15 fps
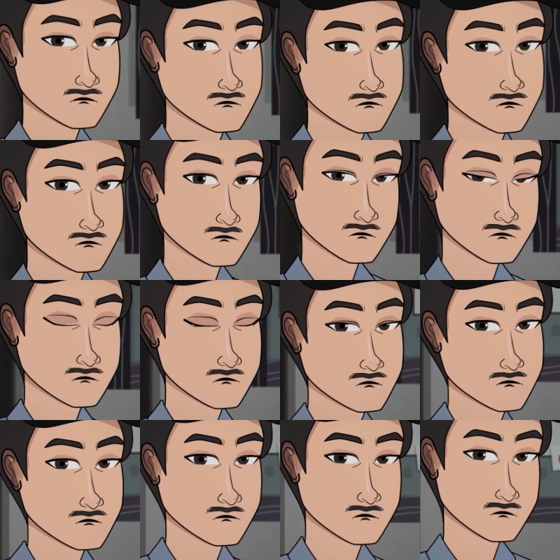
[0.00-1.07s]
The cop at the
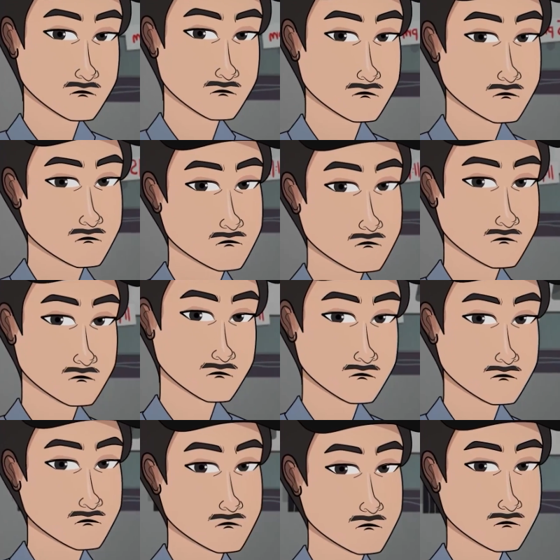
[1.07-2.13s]
desk calmly
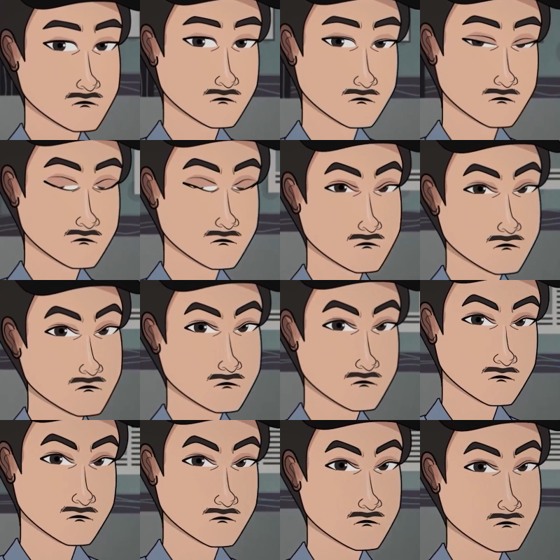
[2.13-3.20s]
escorts me back into the
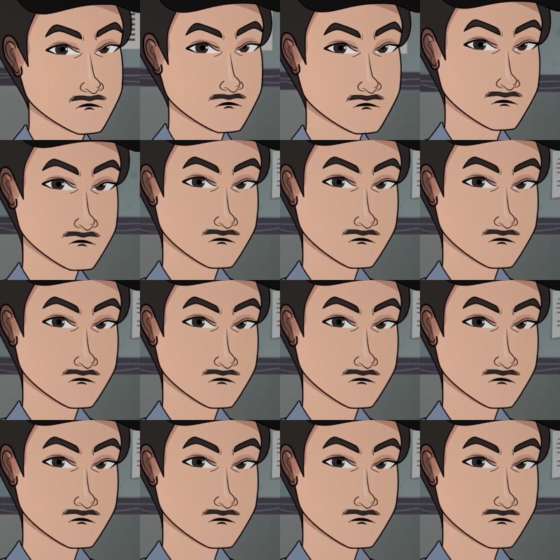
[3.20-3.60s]
station as I